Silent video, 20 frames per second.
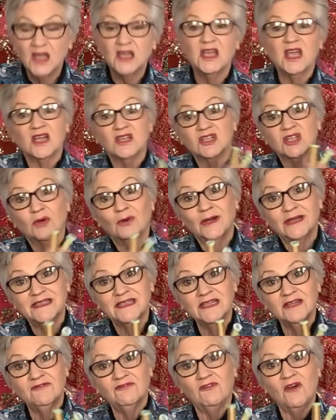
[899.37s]
yeah, so I
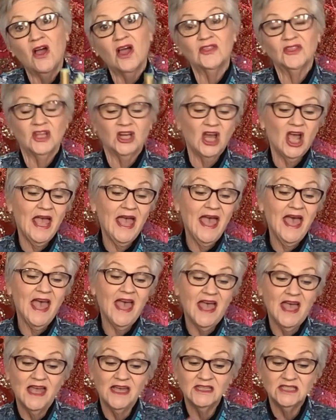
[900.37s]
did find that I
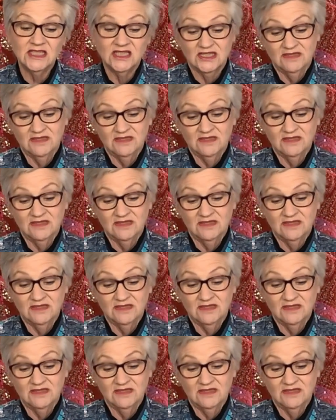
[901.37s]
had